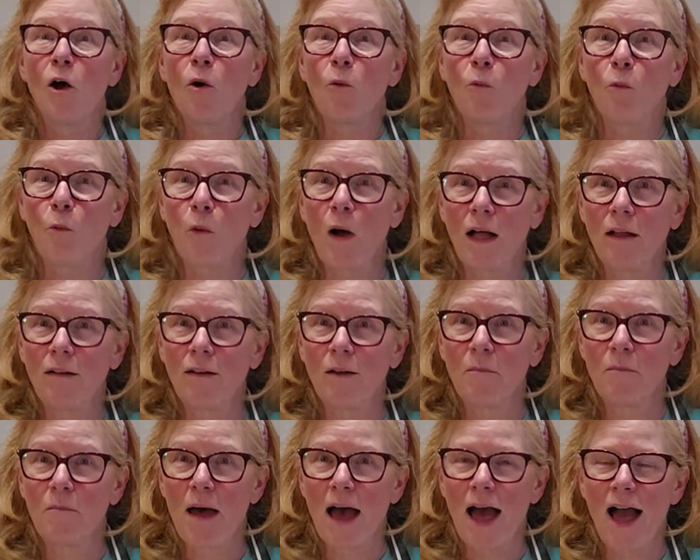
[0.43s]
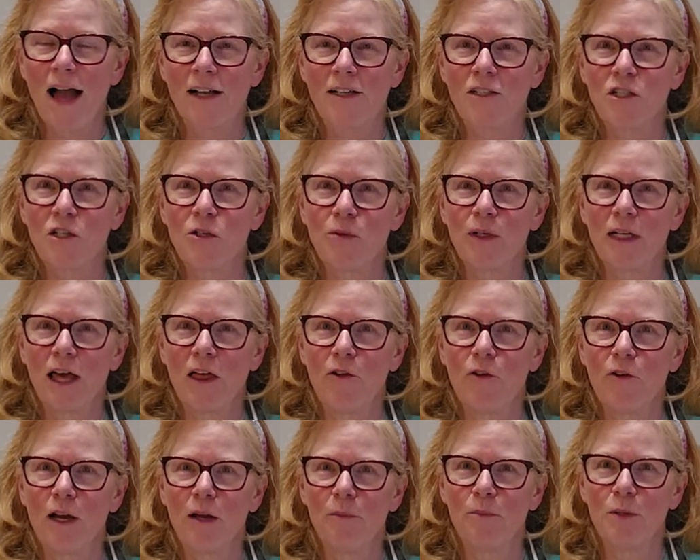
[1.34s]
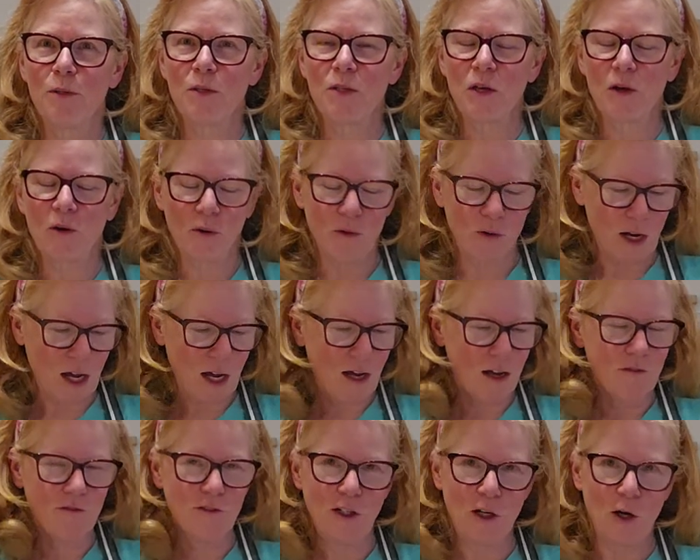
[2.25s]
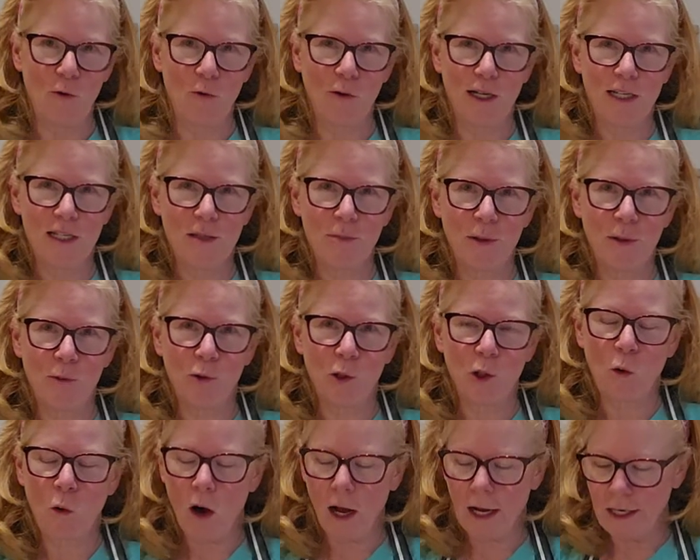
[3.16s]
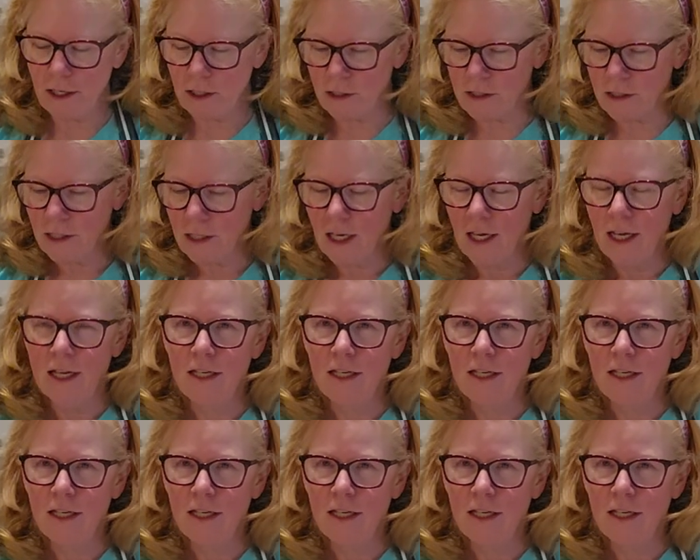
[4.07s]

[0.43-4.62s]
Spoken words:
Welcome back to another episode of No Recipe Required.